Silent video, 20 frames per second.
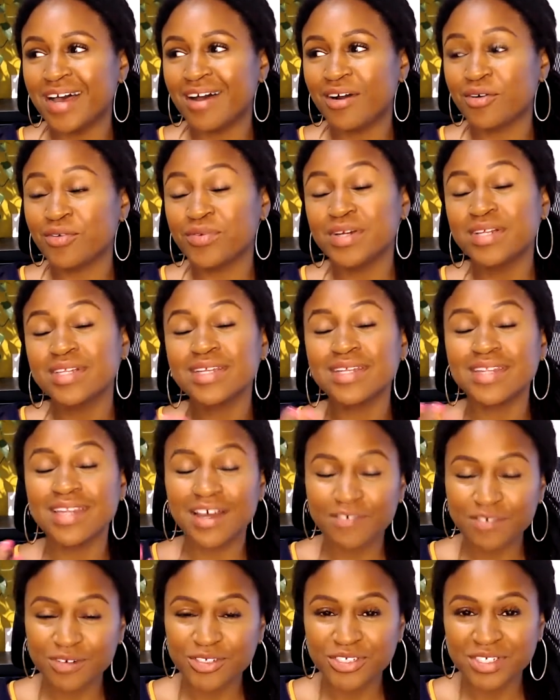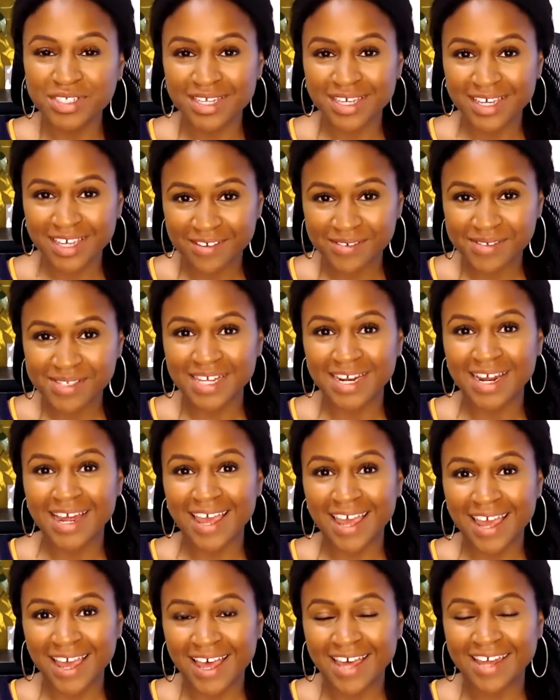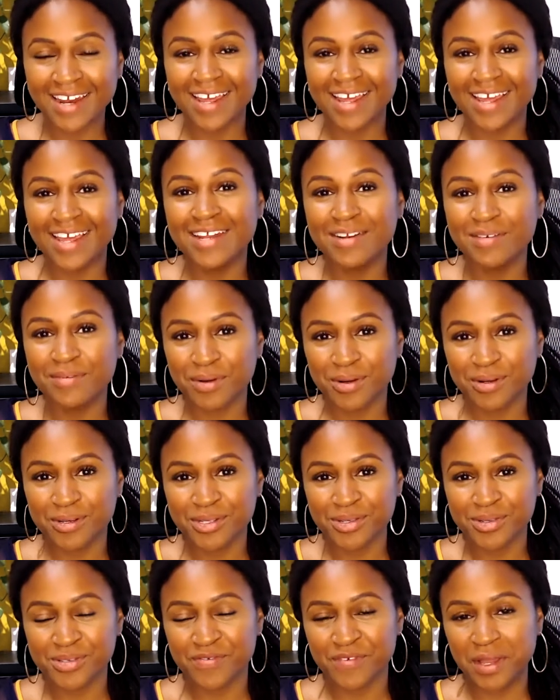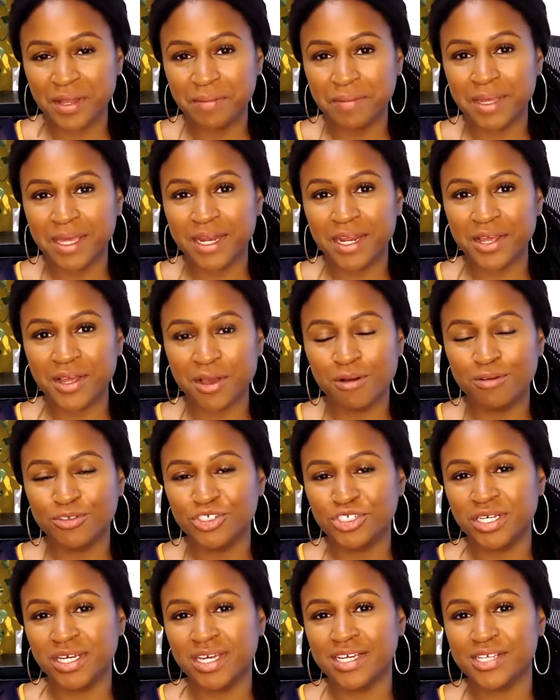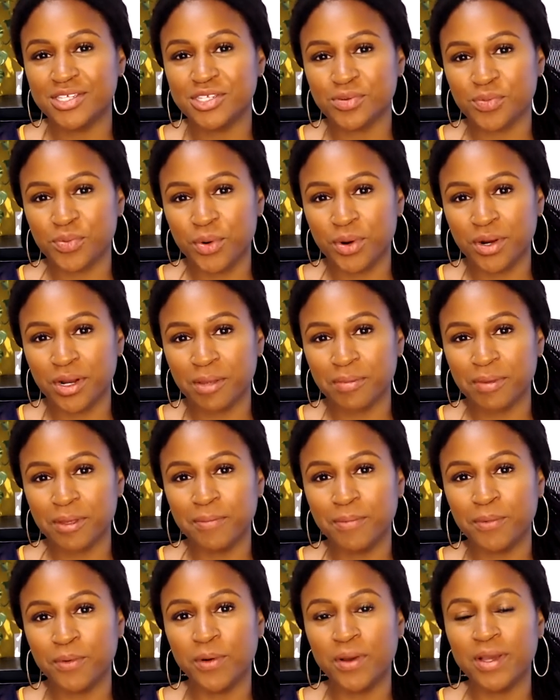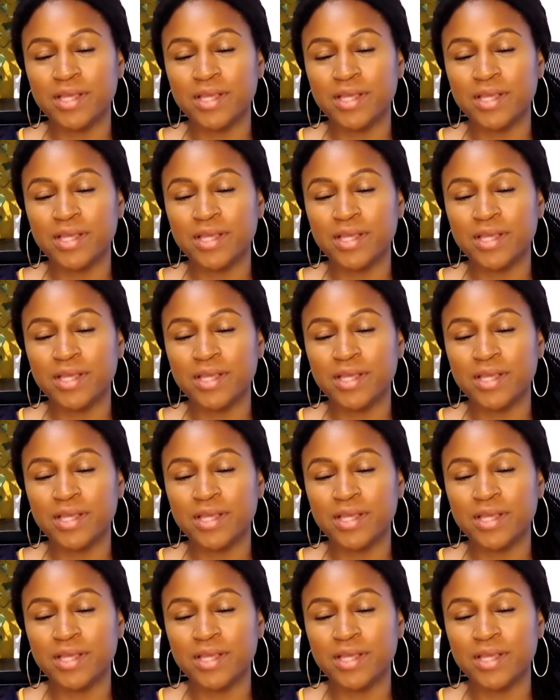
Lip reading: or really leveraging the gifts that I had in personal development and coaching and supporting people,